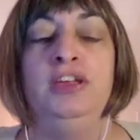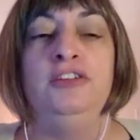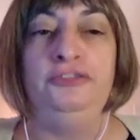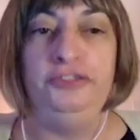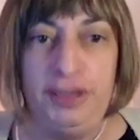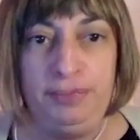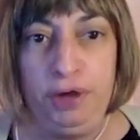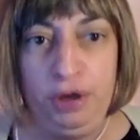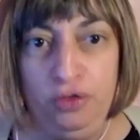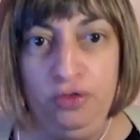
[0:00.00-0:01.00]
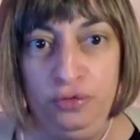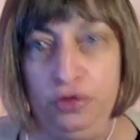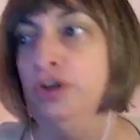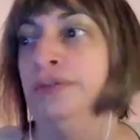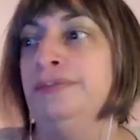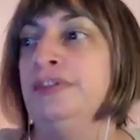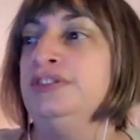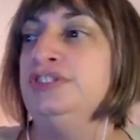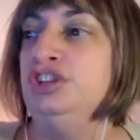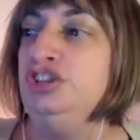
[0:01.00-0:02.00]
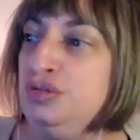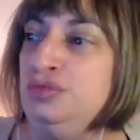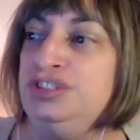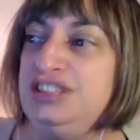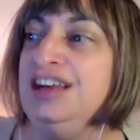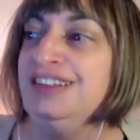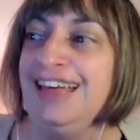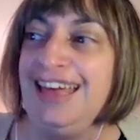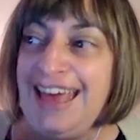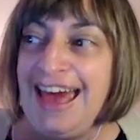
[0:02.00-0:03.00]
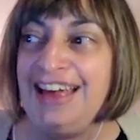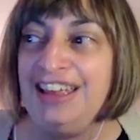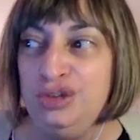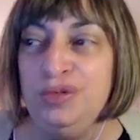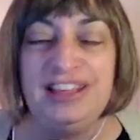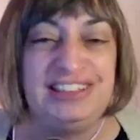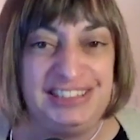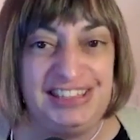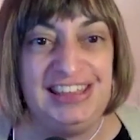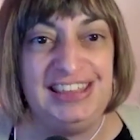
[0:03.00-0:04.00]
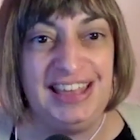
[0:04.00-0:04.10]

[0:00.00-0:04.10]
flip over to UCLA at USC.